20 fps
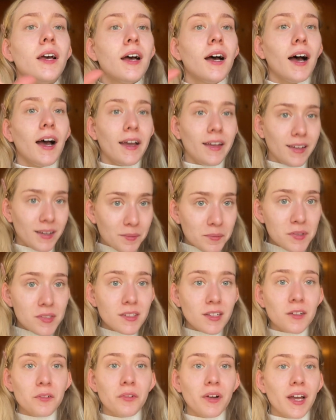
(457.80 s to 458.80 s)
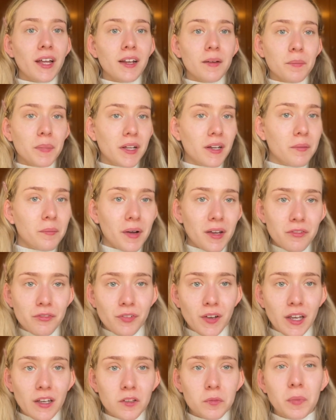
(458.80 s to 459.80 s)
I am still red a bit in my
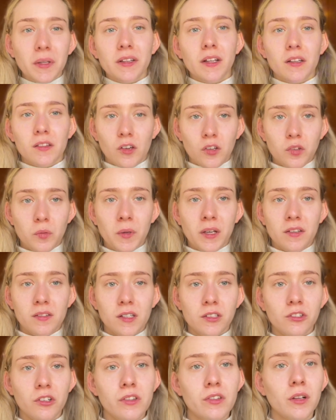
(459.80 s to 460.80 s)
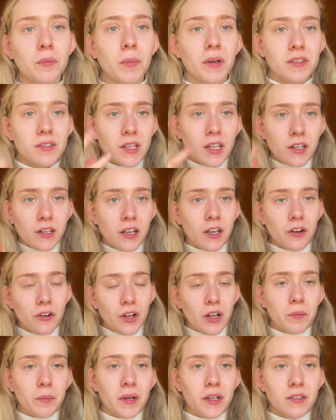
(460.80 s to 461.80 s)
face, but that's also because I just did my skincare
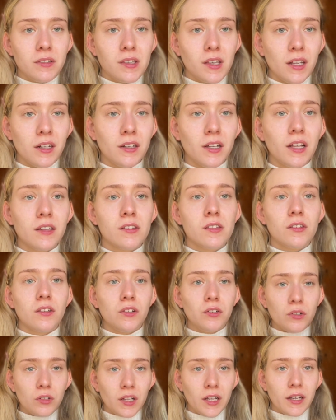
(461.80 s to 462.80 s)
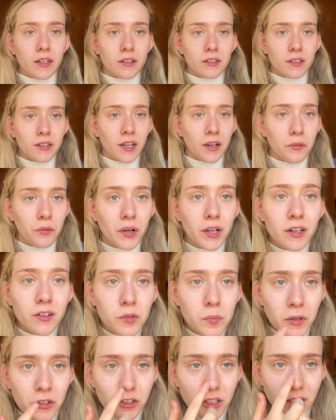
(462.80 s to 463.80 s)
and my skin tends to like get red,
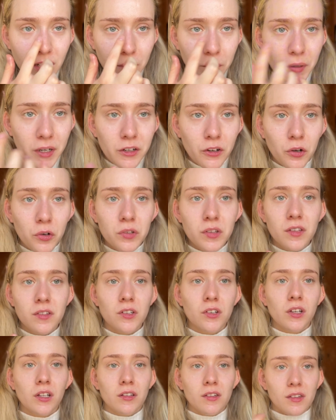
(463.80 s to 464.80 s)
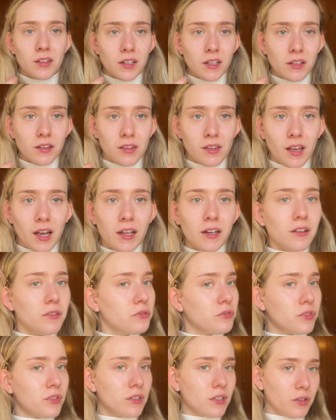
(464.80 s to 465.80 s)
especially like my nose. As you can see, it's kind of
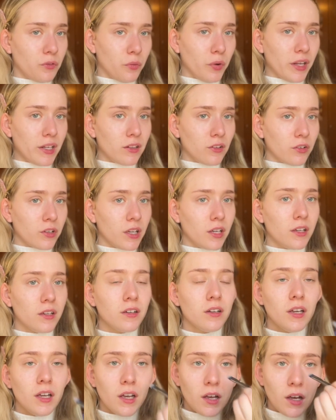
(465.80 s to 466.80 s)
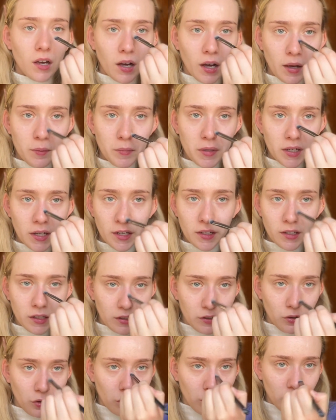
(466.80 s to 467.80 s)
red looking. I mean, I can
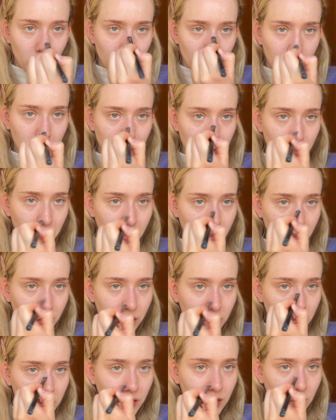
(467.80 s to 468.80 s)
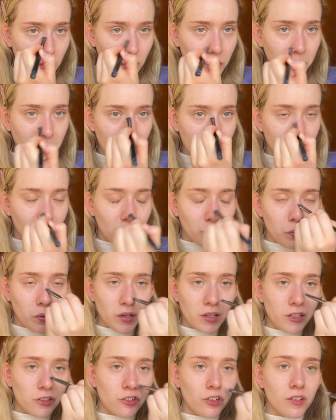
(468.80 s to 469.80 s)
go a little bit with the concealer, but it's
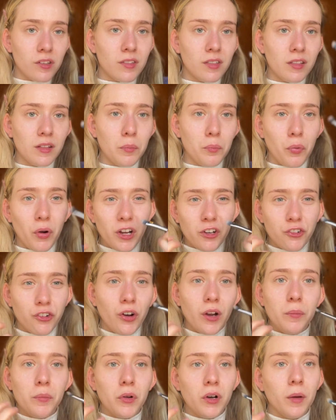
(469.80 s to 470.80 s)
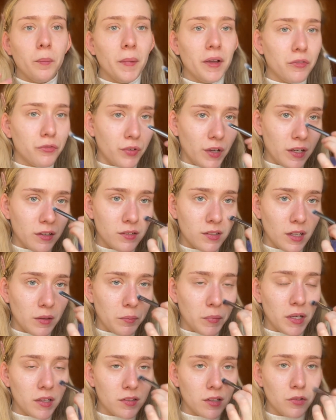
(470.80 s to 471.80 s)
really just the pressure I put on my face that
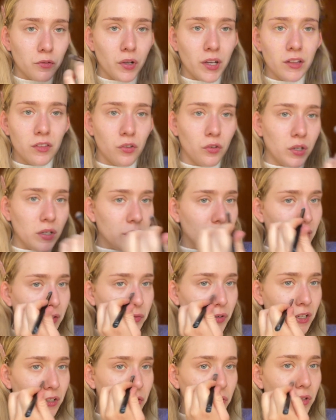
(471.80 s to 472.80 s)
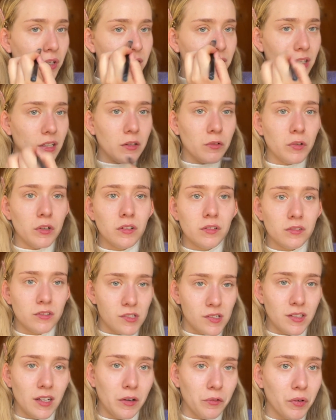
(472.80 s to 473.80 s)
makes it red. So even if I do this, it'll
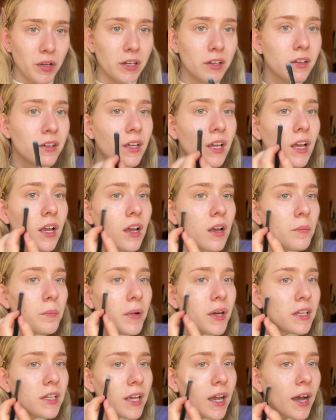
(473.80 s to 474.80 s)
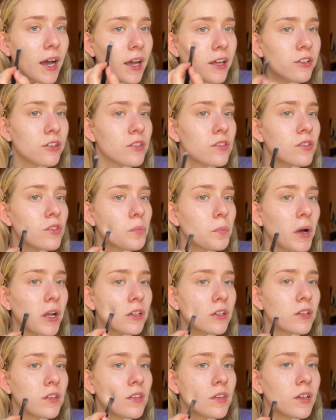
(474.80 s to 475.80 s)
stay red. But yeah, I just spot
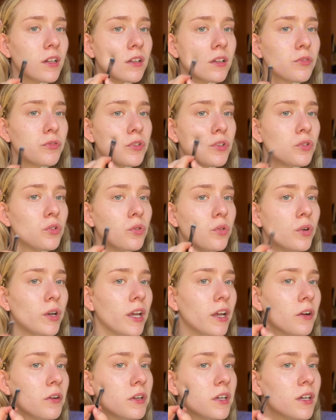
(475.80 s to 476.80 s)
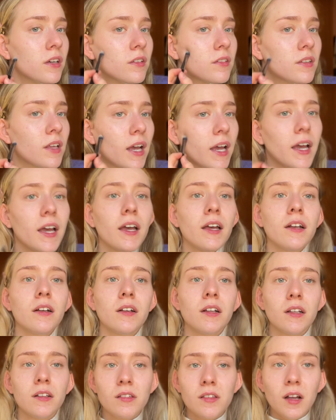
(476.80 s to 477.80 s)
concealed a few areas, and
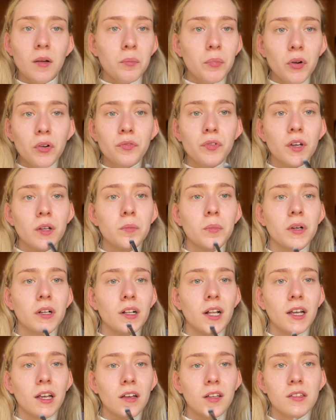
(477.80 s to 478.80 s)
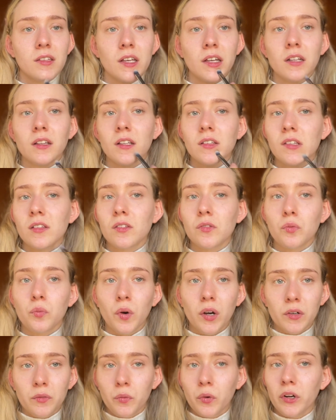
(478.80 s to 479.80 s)
it's not perfect, but like I said, this is
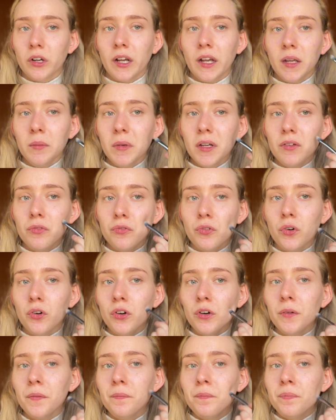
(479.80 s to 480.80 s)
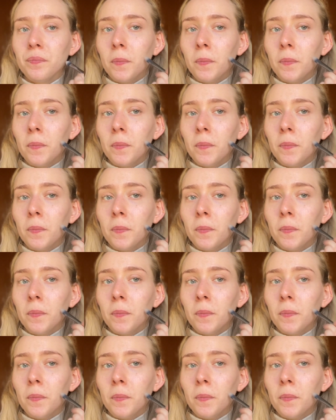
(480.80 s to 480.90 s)
what we're aiming for.